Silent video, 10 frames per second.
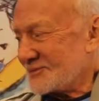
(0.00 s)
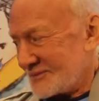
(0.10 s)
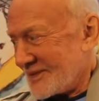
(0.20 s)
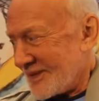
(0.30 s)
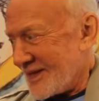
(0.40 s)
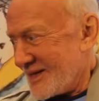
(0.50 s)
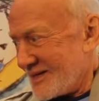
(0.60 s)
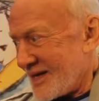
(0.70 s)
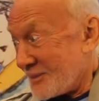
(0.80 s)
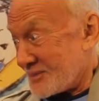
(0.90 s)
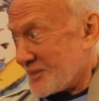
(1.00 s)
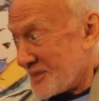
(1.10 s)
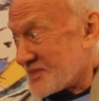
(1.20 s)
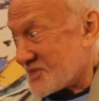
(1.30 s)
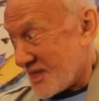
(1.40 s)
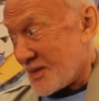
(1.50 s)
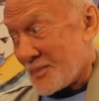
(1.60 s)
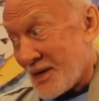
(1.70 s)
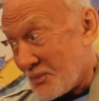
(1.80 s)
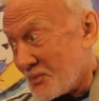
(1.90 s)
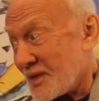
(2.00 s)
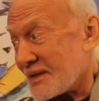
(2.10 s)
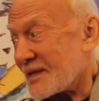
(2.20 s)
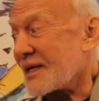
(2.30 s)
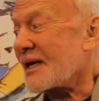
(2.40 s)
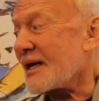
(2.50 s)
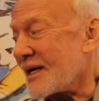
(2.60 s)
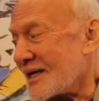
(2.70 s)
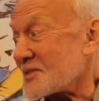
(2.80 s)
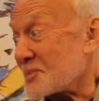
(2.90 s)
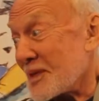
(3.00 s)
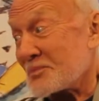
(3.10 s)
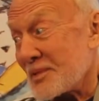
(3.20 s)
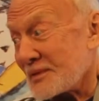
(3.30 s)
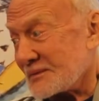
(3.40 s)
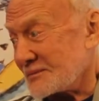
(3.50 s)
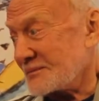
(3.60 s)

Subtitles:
really optimistic about what has been built.